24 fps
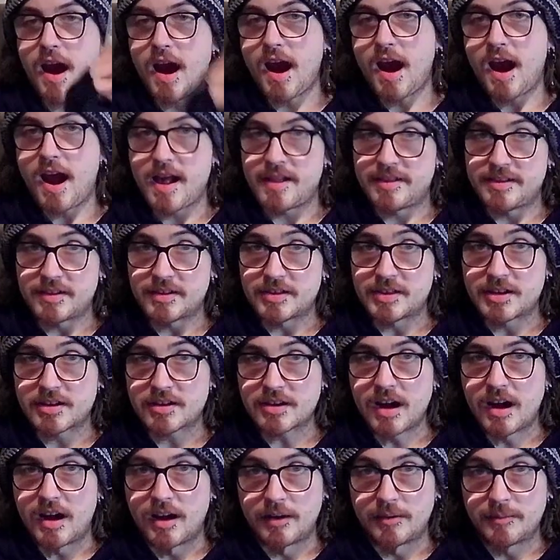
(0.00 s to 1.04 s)
and then they're
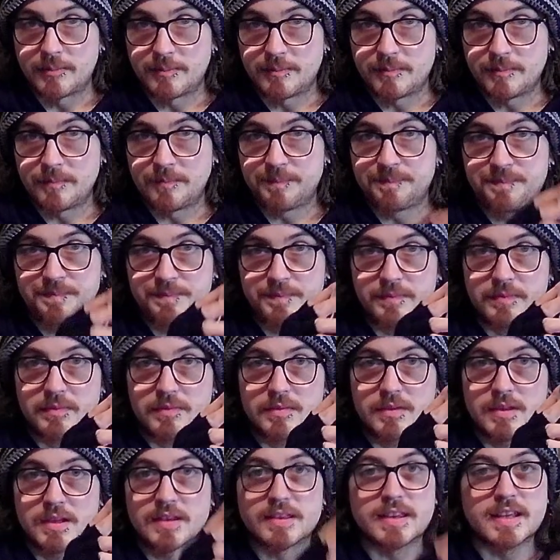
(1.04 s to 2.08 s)
gone.
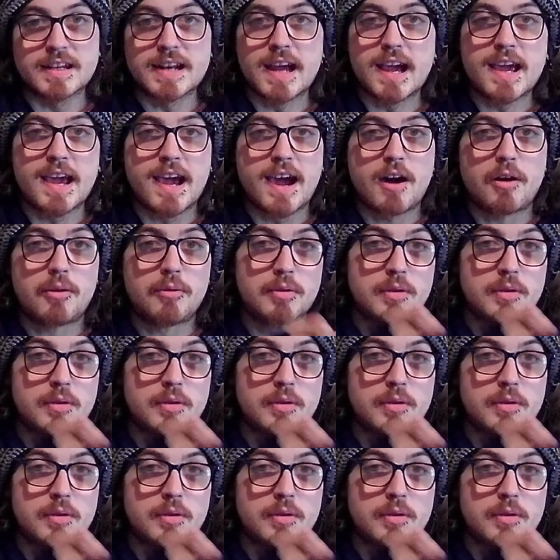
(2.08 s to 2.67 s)
They die out,